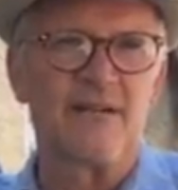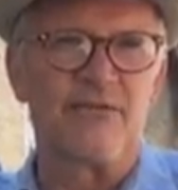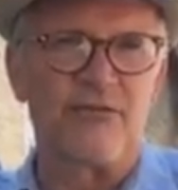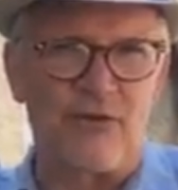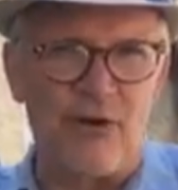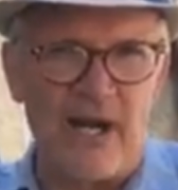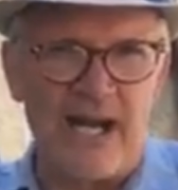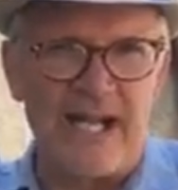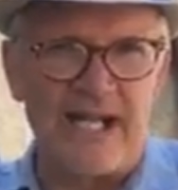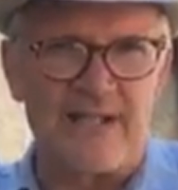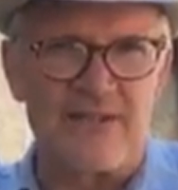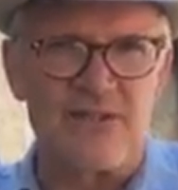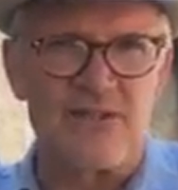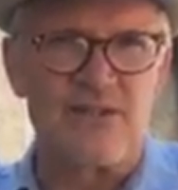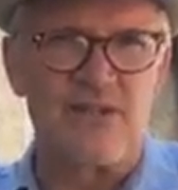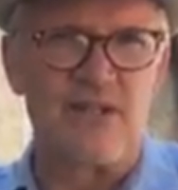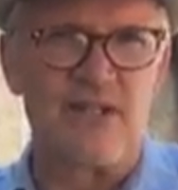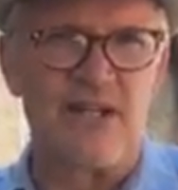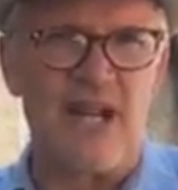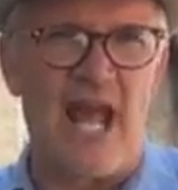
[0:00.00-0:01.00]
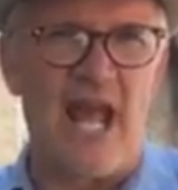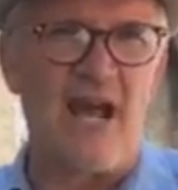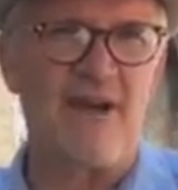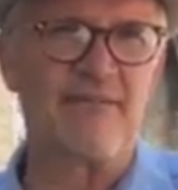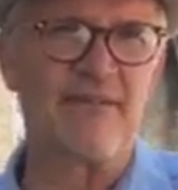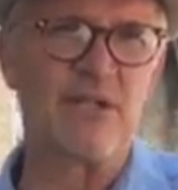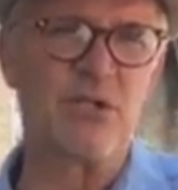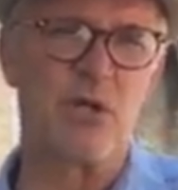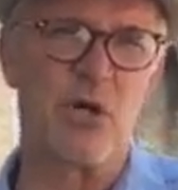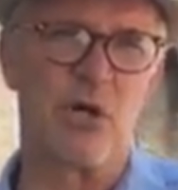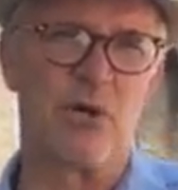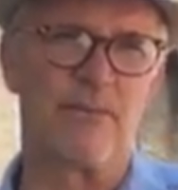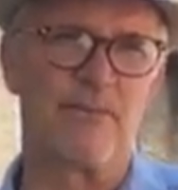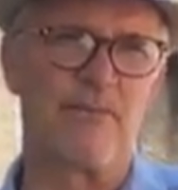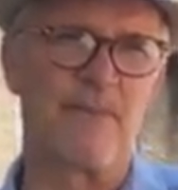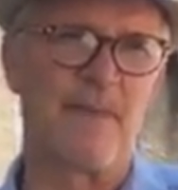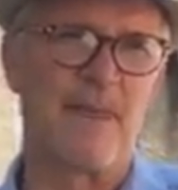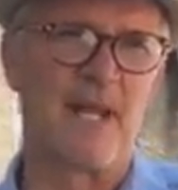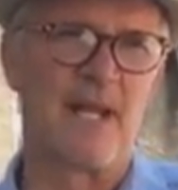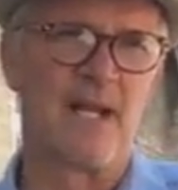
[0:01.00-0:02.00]
France, in Avignon.
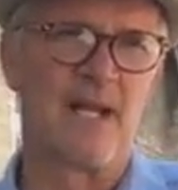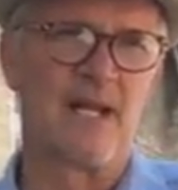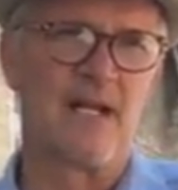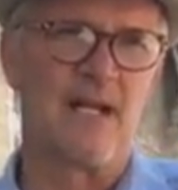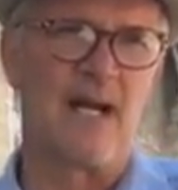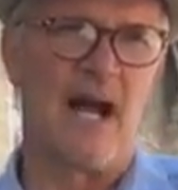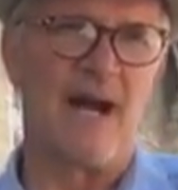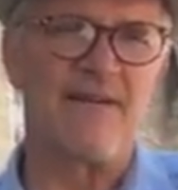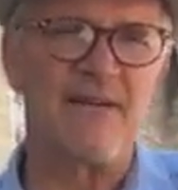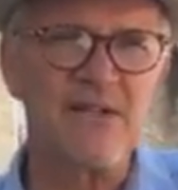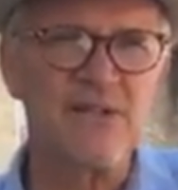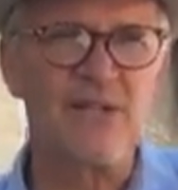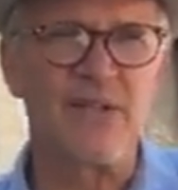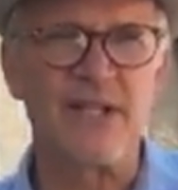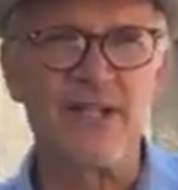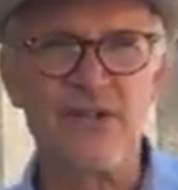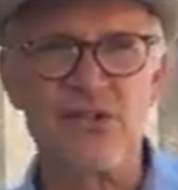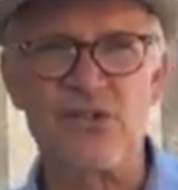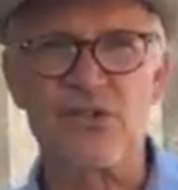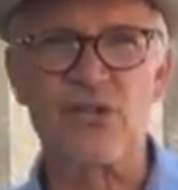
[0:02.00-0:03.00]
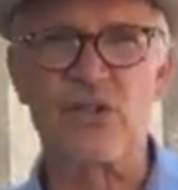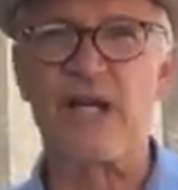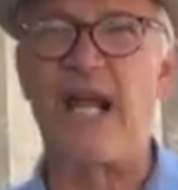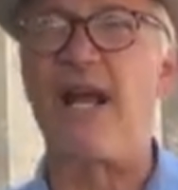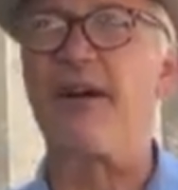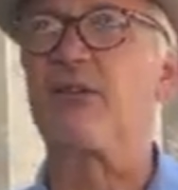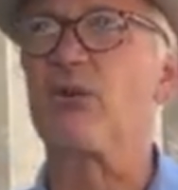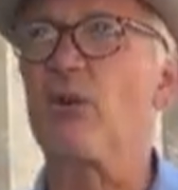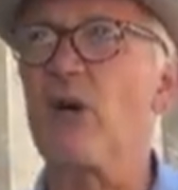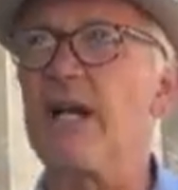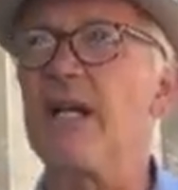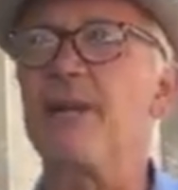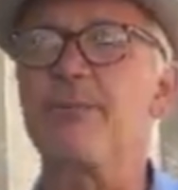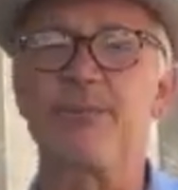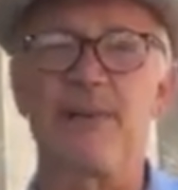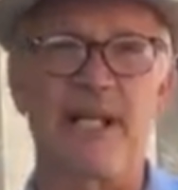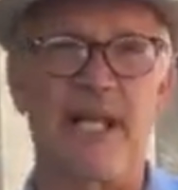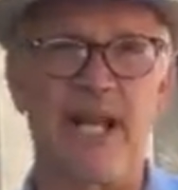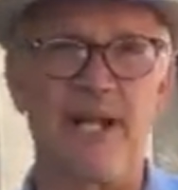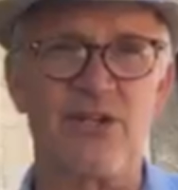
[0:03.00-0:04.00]
Obviously, this is going to have great
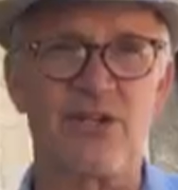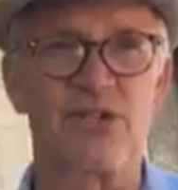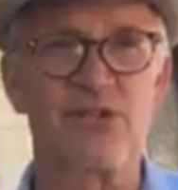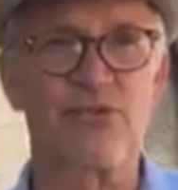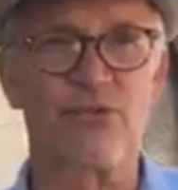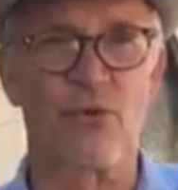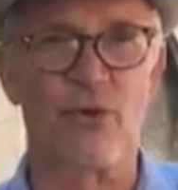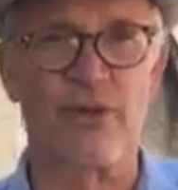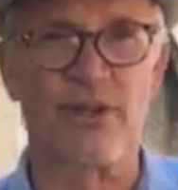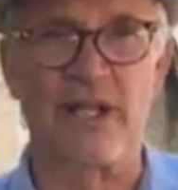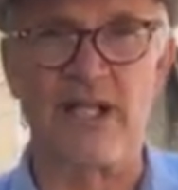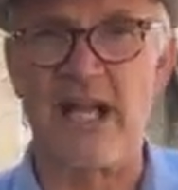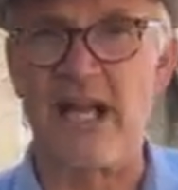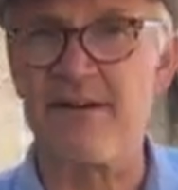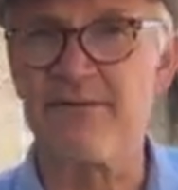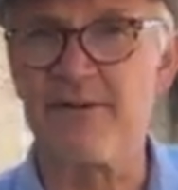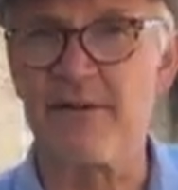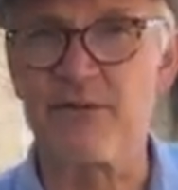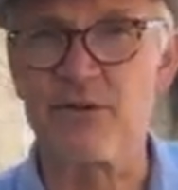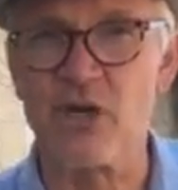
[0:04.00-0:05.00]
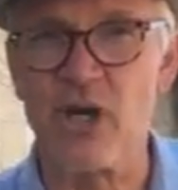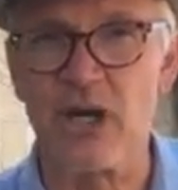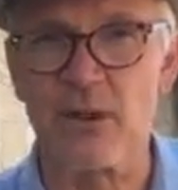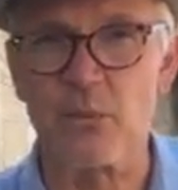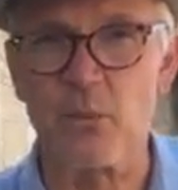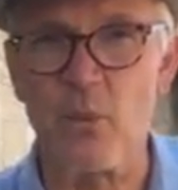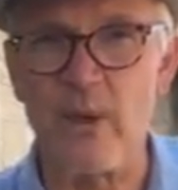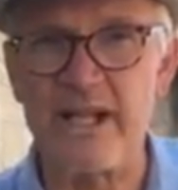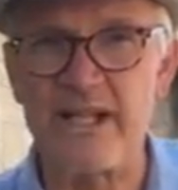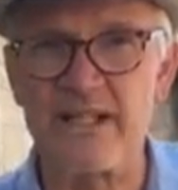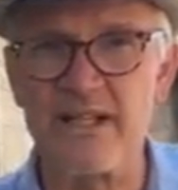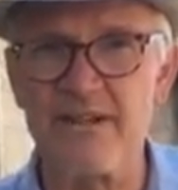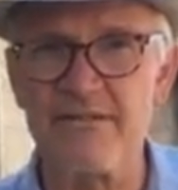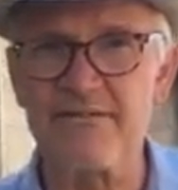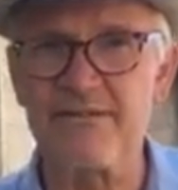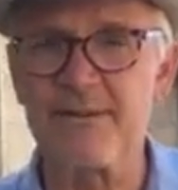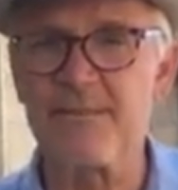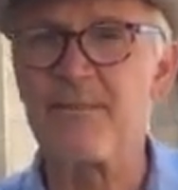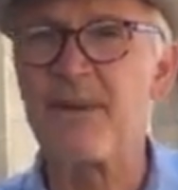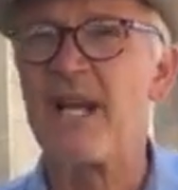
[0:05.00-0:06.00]
implications for the life of John Wycliffe.
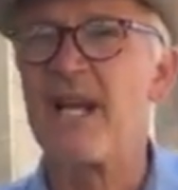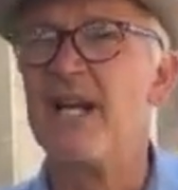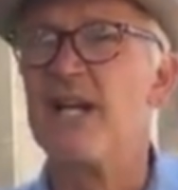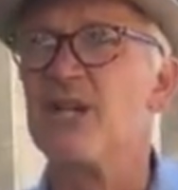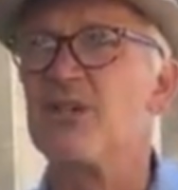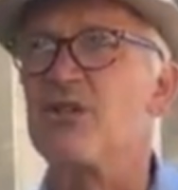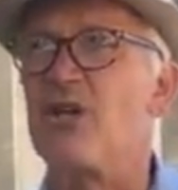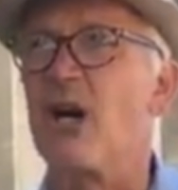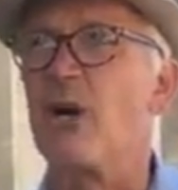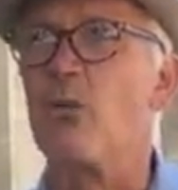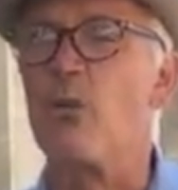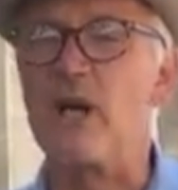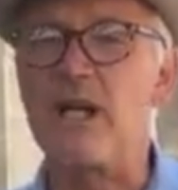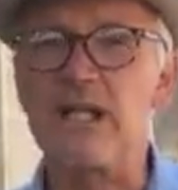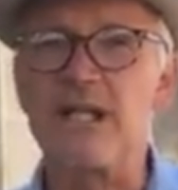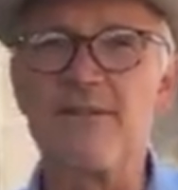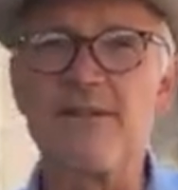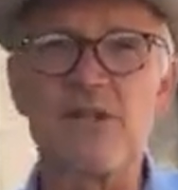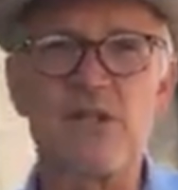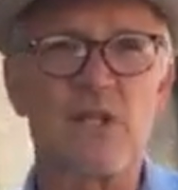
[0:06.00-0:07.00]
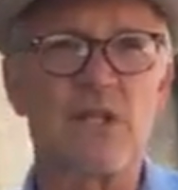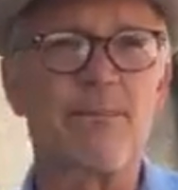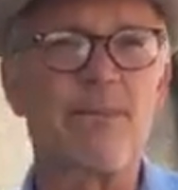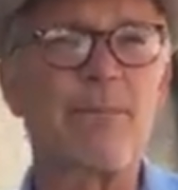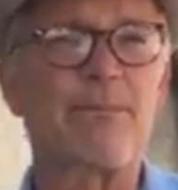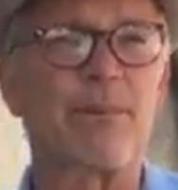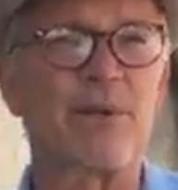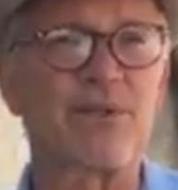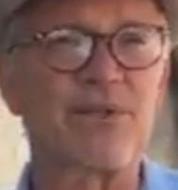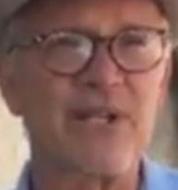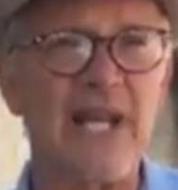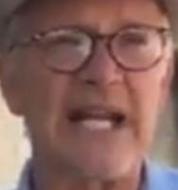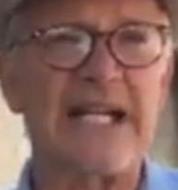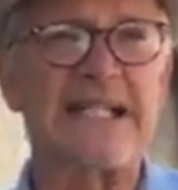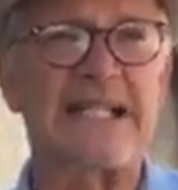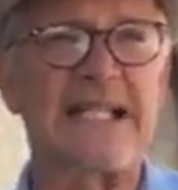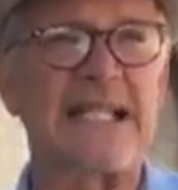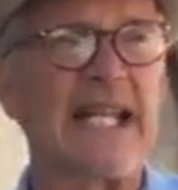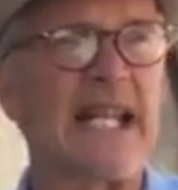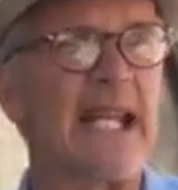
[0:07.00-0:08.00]
John Wycliffe is going to be
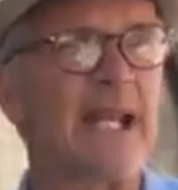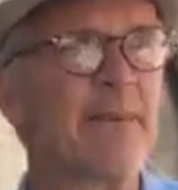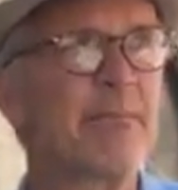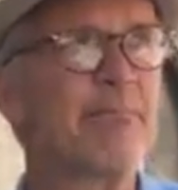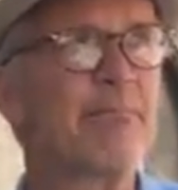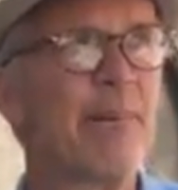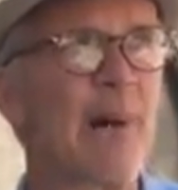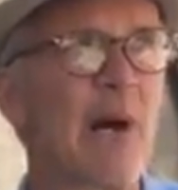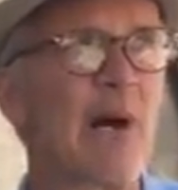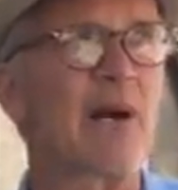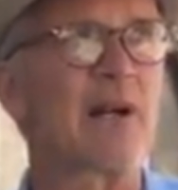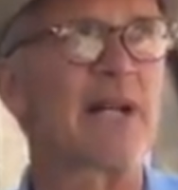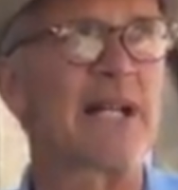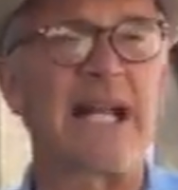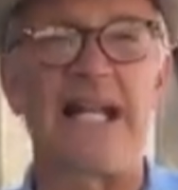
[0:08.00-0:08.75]
protected in part